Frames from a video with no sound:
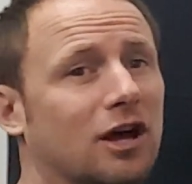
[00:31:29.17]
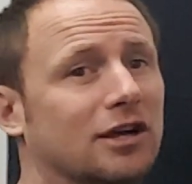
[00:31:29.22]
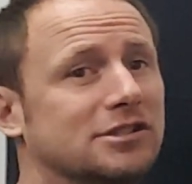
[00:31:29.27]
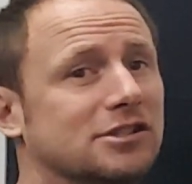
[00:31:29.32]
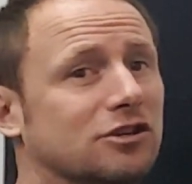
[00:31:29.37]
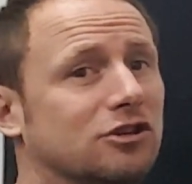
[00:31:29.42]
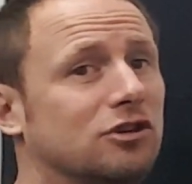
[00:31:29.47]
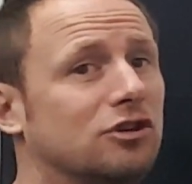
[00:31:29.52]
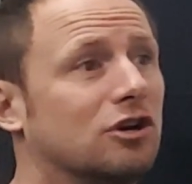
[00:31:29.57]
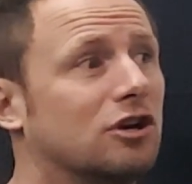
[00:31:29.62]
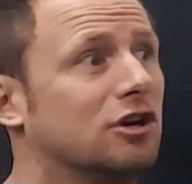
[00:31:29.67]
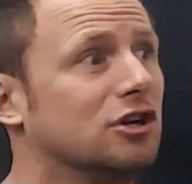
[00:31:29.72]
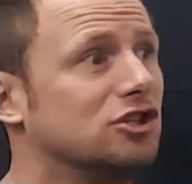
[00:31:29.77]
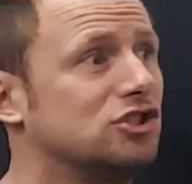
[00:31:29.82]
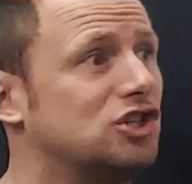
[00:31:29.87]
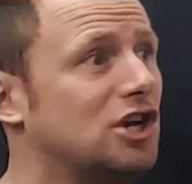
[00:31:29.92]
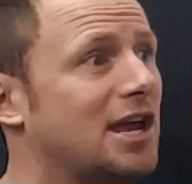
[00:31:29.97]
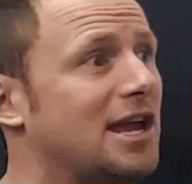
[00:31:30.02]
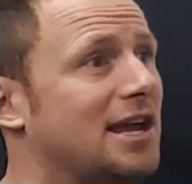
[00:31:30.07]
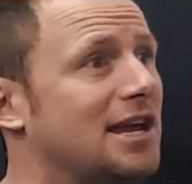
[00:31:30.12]
and you're going
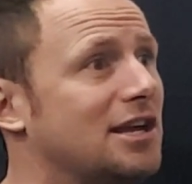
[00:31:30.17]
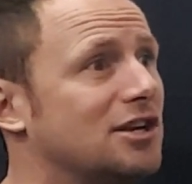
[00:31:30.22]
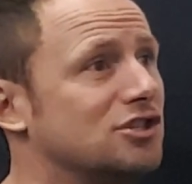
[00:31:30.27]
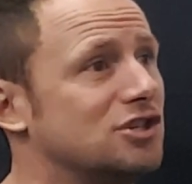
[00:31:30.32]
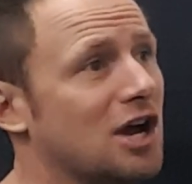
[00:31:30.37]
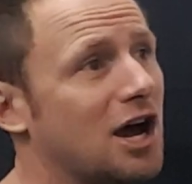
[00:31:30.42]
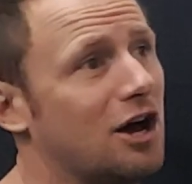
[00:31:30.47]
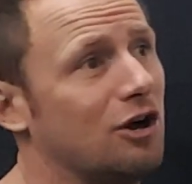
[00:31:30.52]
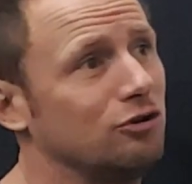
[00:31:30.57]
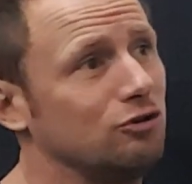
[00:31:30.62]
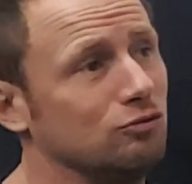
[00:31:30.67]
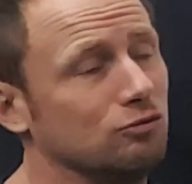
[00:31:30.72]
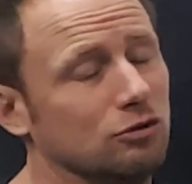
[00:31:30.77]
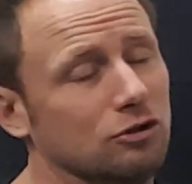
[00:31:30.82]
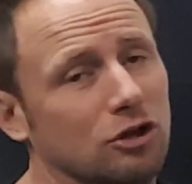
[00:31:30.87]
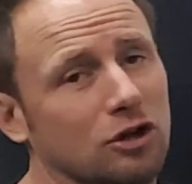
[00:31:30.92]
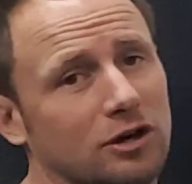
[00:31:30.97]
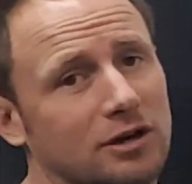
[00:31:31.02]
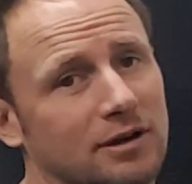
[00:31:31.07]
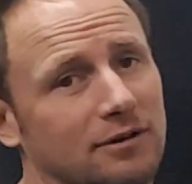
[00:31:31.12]
to change how you
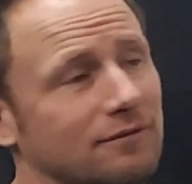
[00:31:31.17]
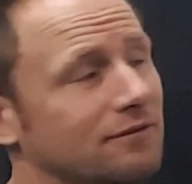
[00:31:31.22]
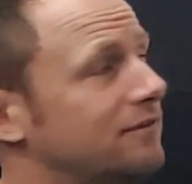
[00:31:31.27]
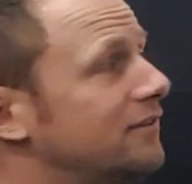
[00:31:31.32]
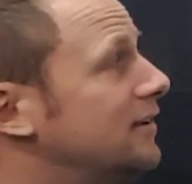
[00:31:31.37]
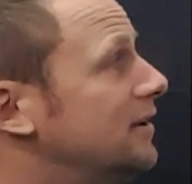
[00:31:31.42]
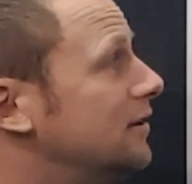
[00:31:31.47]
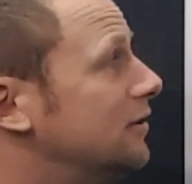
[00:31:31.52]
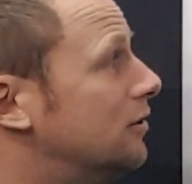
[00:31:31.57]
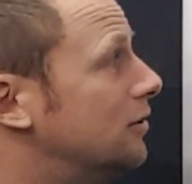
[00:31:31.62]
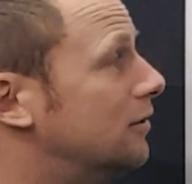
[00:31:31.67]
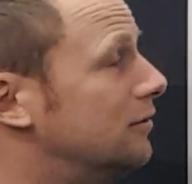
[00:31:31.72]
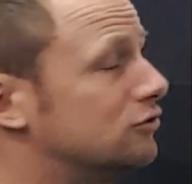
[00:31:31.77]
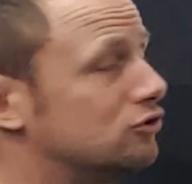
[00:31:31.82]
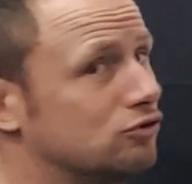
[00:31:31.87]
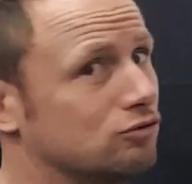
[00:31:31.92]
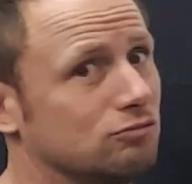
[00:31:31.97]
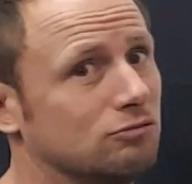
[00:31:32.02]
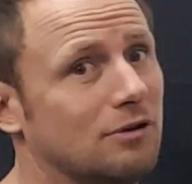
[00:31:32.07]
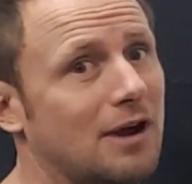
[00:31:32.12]
look and feel
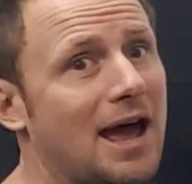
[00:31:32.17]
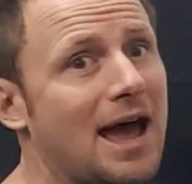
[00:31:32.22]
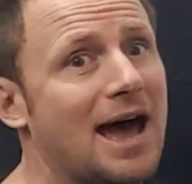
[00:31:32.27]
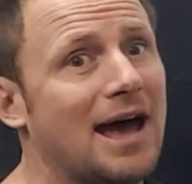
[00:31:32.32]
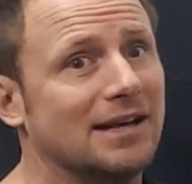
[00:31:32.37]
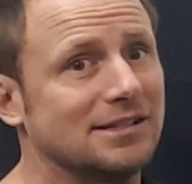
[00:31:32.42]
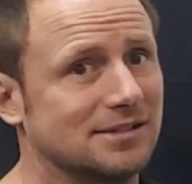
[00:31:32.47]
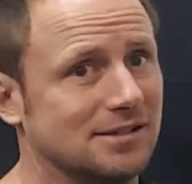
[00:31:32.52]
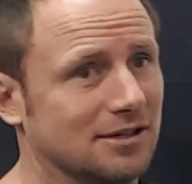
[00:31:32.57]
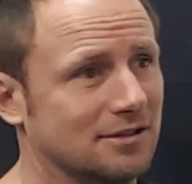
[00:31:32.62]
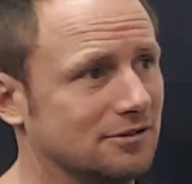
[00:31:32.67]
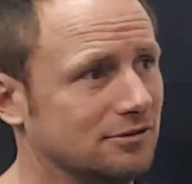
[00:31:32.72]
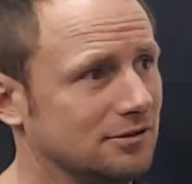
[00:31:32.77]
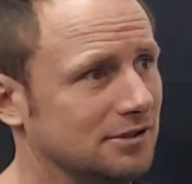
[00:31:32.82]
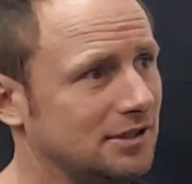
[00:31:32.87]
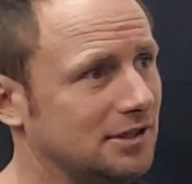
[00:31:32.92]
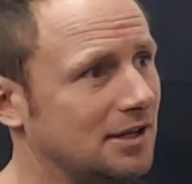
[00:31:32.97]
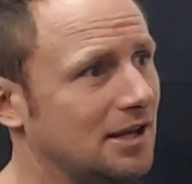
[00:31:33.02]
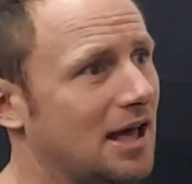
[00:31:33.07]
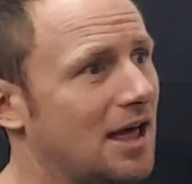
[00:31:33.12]
drastically.